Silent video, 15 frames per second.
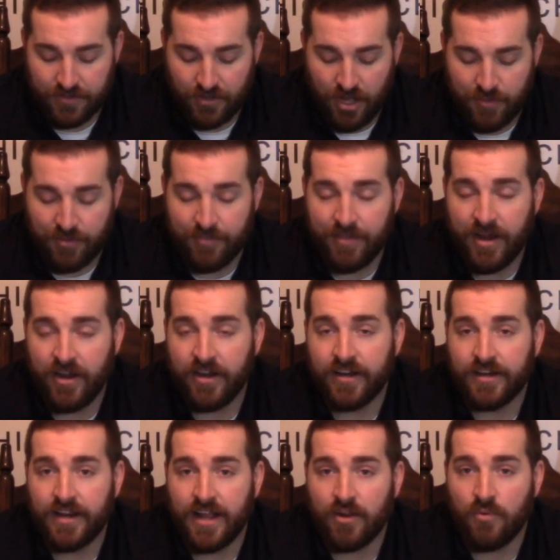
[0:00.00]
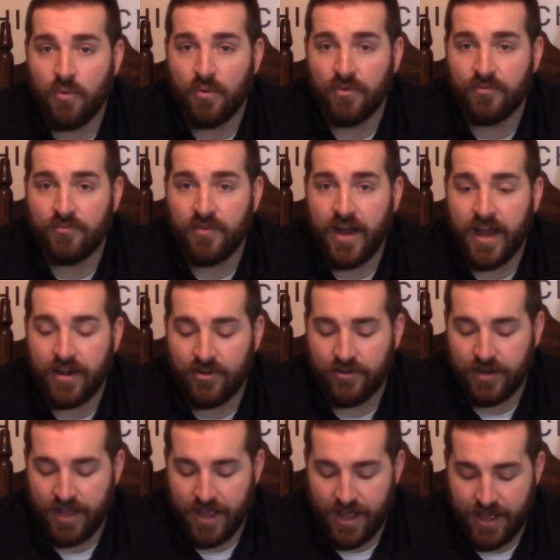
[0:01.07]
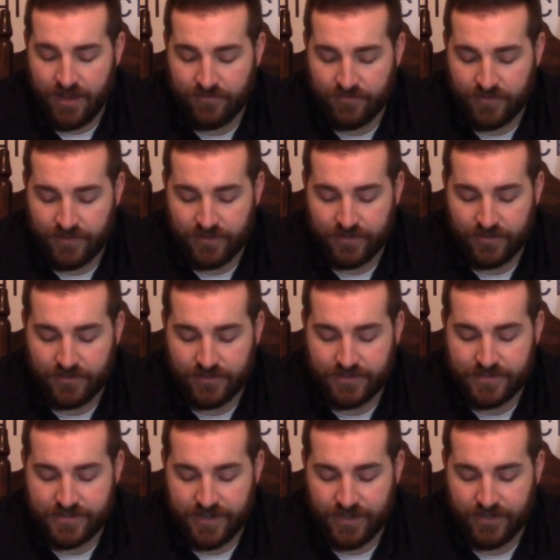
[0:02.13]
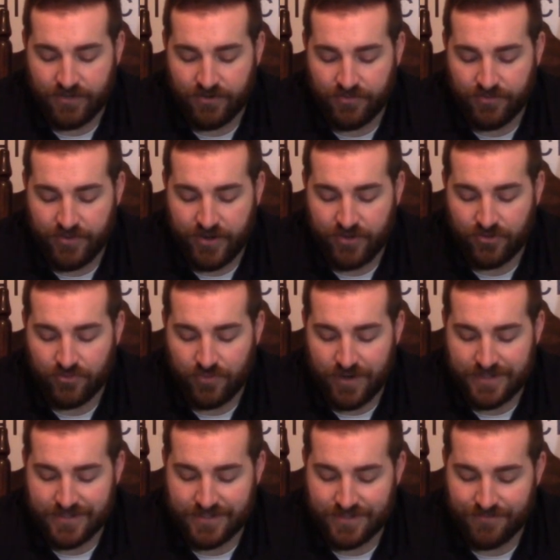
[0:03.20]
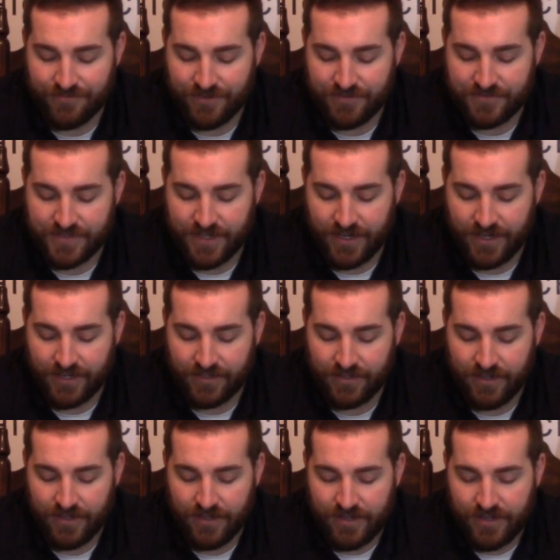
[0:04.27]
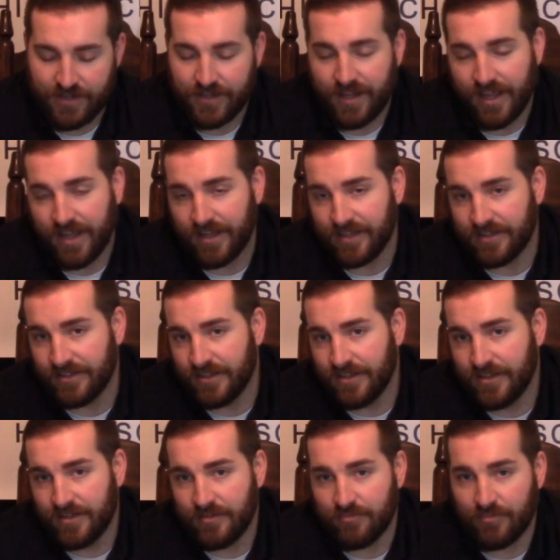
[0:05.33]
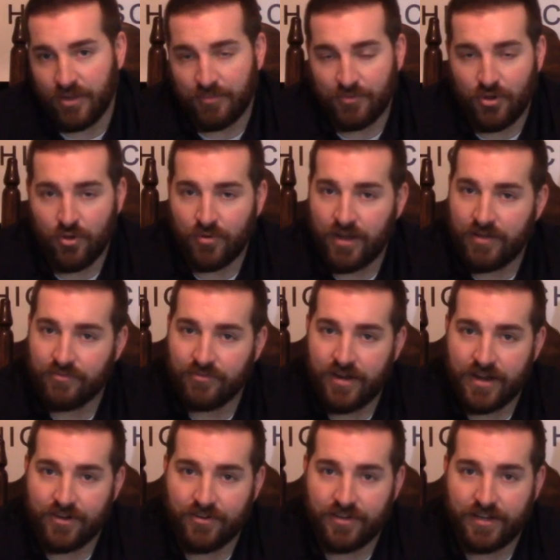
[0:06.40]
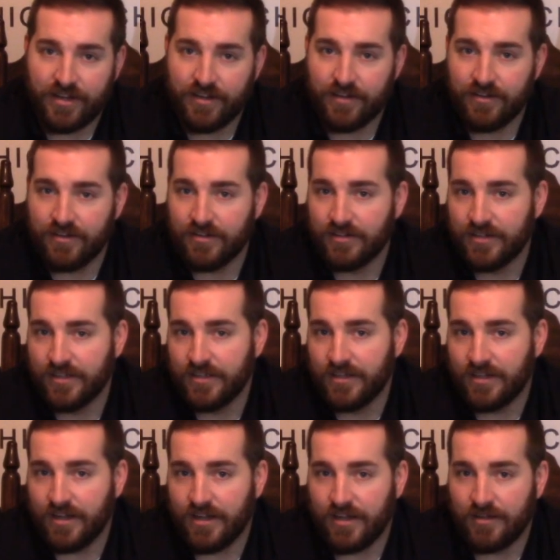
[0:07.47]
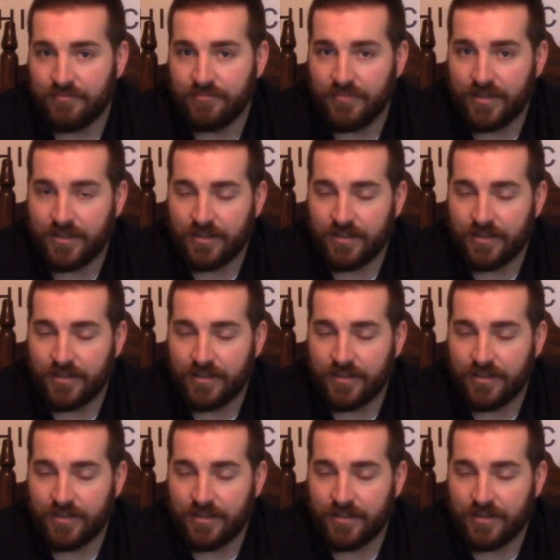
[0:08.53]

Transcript: Upper Marion in that quarterfinal, and I have the the senior with a record 26 and 15. Again, I'm going off record here. Um,